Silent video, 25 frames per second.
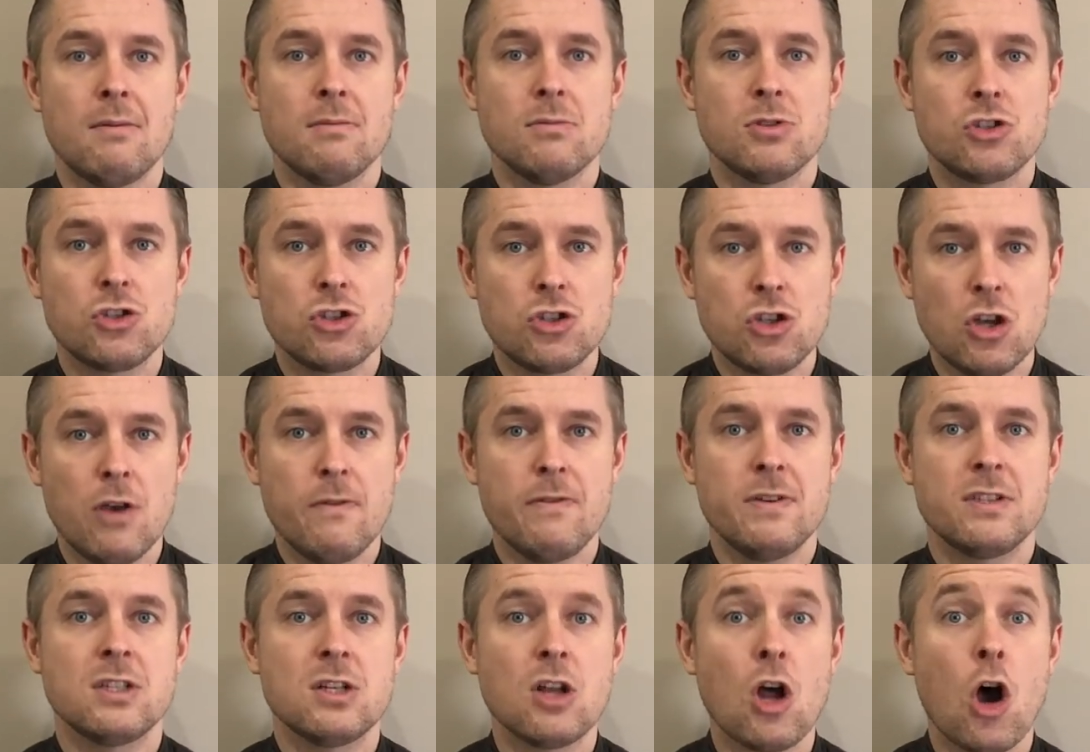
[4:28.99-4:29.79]

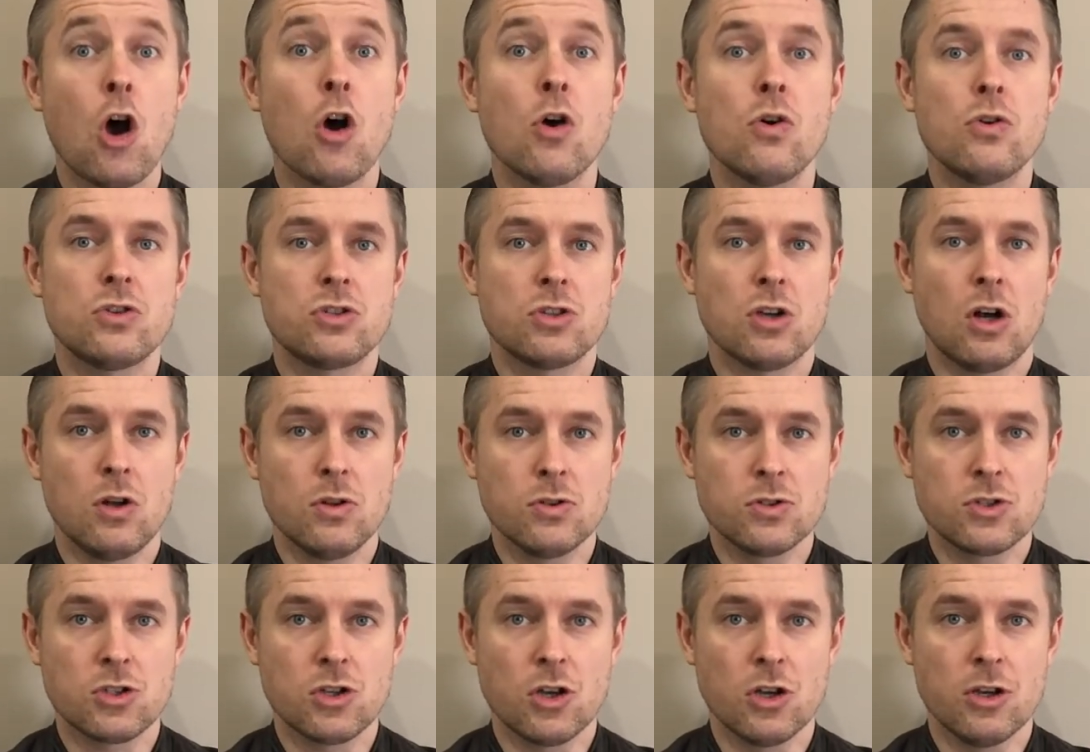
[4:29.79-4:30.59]
servers and hosts
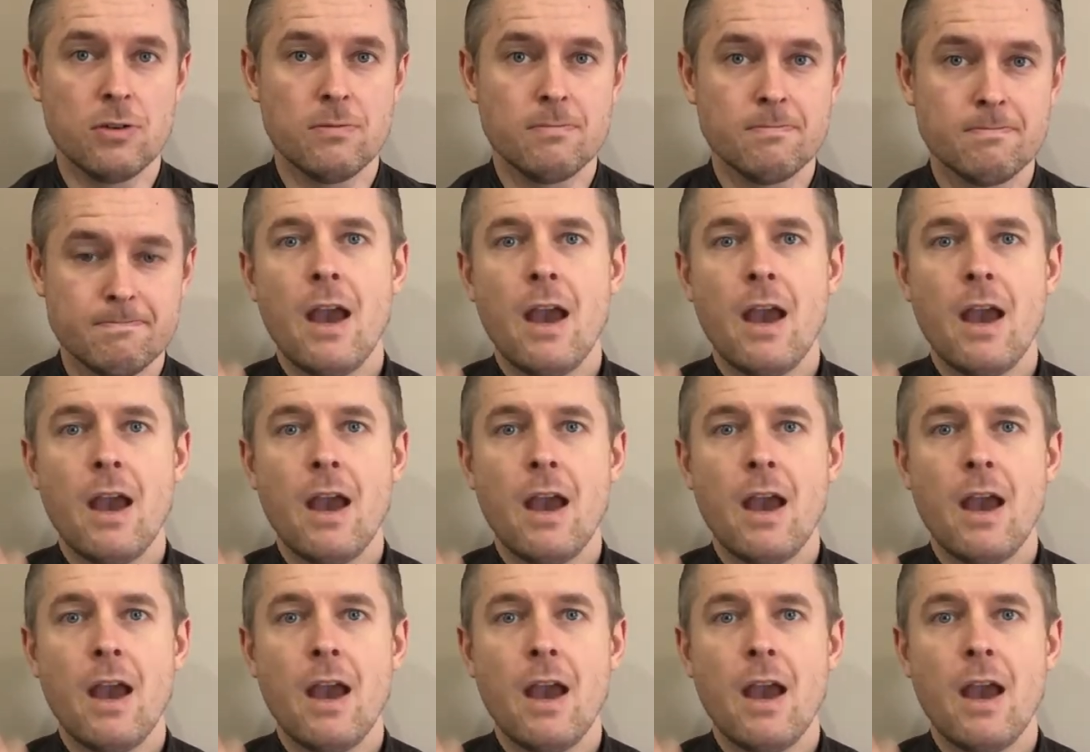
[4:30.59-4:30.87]
also.